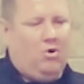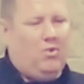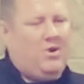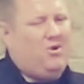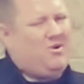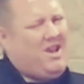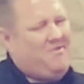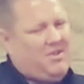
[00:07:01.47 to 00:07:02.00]
but
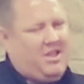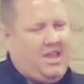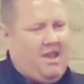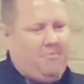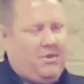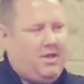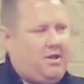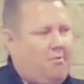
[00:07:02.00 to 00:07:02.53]
we don't have the
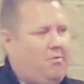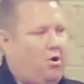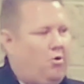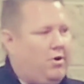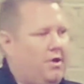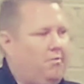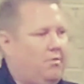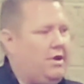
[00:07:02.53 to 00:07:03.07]
camping
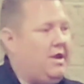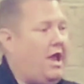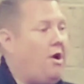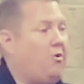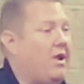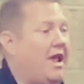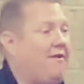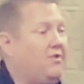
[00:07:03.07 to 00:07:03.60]
component, but
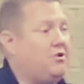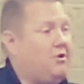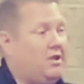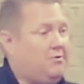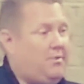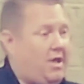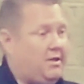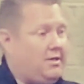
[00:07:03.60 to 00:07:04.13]
now we have a
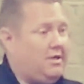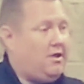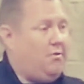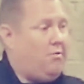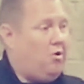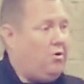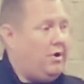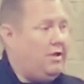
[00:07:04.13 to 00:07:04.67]
trespassing
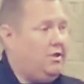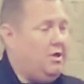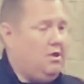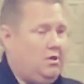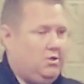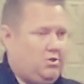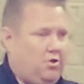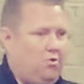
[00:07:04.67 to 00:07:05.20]
component.
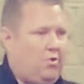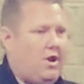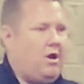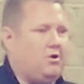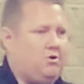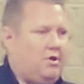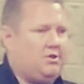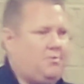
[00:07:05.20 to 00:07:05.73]
So the way
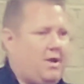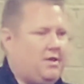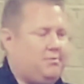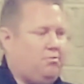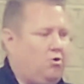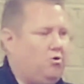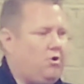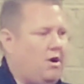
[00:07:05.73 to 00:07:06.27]
our trespass
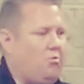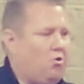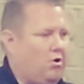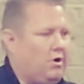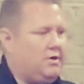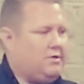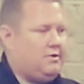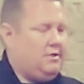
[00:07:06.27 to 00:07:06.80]
program
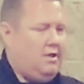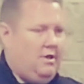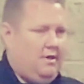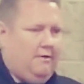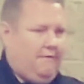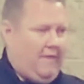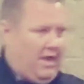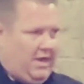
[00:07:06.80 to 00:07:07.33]
works,
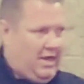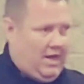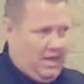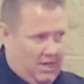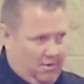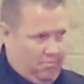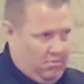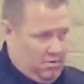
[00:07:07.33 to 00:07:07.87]
that
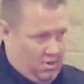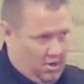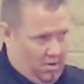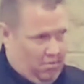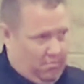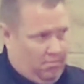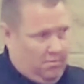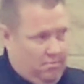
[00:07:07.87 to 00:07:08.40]
any
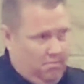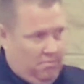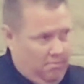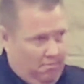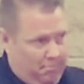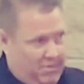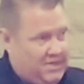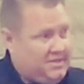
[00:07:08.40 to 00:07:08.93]
um,
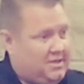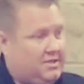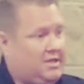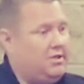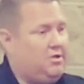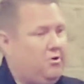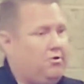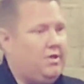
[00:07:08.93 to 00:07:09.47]
business
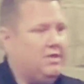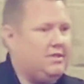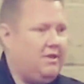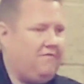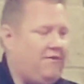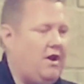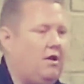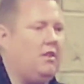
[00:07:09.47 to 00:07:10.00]
can do this,
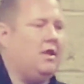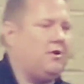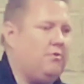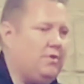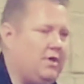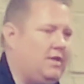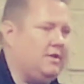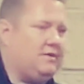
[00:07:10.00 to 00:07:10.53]
they file a letter
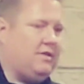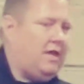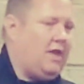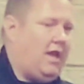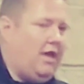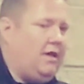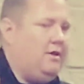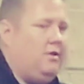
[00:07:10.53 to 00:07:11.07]
with us
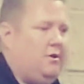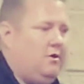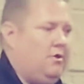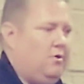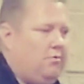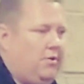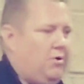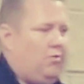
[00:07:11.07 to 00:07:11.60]
saying, hey,
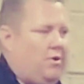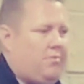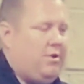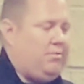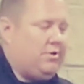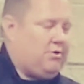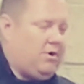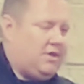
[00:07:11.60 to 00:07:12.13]
we don't want
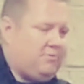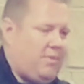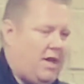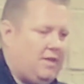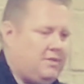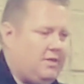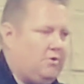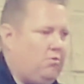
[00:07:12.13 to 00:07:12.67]
people
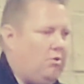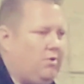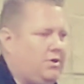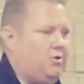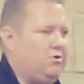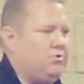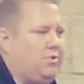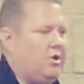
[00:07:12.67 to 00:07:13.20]
trespassing. What we
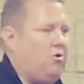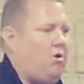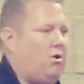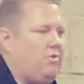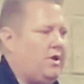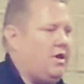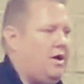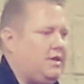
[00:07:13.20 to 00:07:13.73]
do is we go
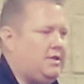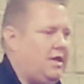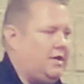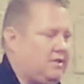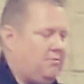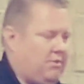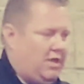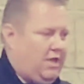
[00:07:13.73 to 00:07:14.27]
out, we contact
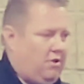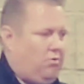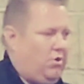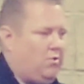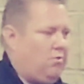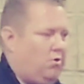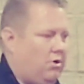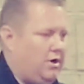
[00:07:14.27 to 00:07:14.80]
them, they get
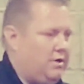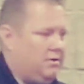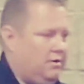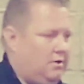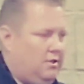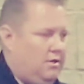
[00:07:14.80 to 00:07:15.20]
one warning.